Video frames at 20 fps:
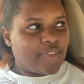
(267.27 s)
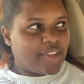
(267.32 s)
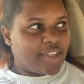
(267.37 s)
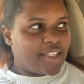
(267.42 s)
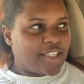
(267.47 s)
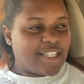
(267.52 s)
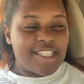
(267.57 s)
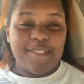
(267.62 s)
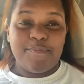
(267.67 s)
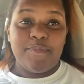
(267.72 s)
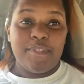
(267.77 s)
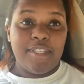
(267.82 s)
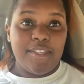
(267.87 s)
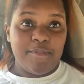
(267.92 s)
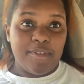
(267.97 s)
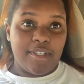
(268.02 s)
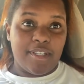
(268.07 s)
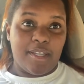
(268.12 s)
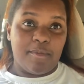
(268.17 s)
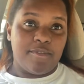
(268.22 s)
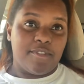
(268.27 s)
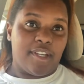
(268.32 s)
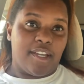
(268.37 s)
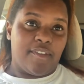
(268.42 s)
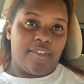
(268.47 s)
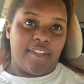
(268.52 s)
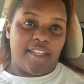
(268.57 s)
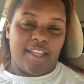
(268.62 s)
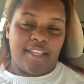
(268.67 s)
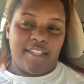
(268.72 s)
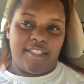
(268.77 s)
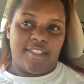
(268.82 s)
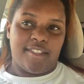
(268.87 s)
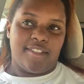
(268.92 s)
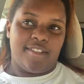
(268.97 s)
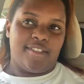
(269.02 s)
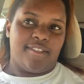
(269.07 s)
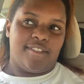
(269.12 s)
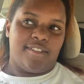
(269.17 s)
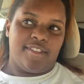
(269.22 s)
because me when i'm driving i
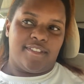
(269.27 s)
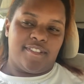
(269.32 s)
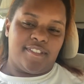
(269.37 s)
can